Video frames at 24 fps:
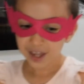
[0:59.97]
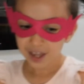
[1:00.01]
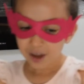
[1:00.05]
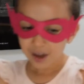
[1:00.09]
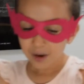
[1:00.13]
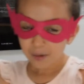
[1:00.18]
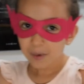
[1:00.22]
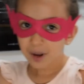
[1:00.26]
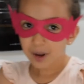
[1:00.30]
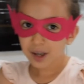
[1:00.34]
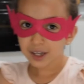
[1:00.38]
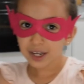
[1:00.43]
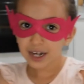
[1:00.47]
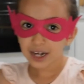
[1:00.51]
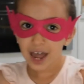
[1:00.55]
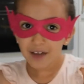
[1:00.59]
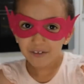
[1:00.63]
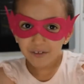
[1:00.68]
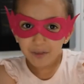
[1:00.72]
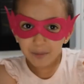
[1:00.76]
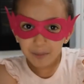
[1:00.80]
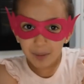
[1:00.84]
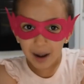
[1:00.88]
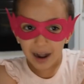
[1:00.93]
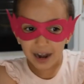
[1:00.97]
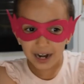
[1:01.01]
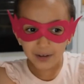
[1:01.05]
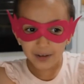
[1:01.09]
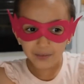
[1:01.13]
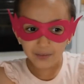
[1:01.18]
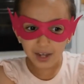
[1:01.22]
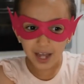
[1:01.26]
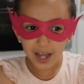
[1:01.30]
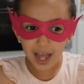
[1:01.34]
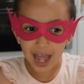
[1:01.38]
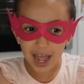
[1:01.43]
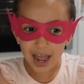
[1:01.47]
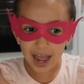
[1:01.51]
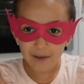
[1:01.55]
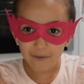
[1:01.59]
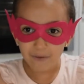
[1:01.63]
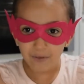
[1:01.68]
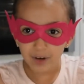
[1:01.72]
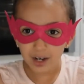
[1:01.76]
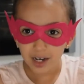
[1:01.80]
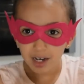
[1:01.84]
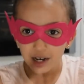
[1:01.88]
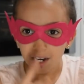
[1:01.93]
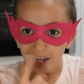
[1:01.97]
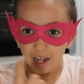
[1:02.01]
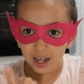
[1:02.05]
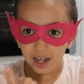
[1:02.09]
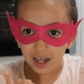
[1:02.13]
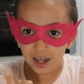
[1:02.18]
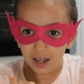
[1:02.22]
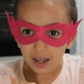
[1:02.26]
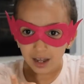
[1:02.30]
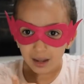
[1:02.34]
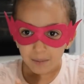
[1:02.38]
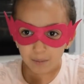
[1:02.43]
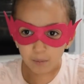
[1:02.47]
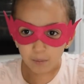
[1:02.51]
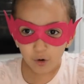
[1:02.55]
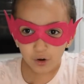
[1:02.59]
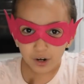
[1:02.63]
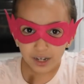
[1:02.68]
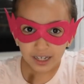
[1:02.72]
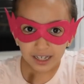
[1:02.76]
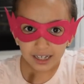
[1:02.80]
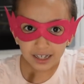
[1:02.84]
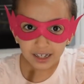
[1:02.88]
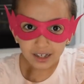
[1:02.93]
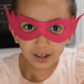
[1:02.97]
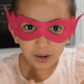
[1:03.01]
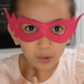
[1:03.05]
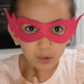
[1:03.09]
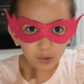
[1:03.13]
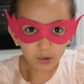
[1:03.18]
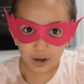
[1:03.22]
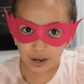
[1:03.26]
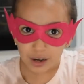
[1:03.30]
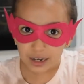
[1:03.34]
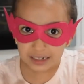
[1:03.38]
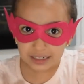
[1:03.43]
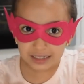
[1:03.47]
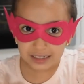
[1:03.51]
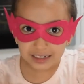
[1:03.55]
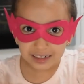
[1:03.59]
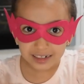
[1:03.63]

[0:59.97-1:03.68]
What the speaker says: where you can have a bite of it every morning or night.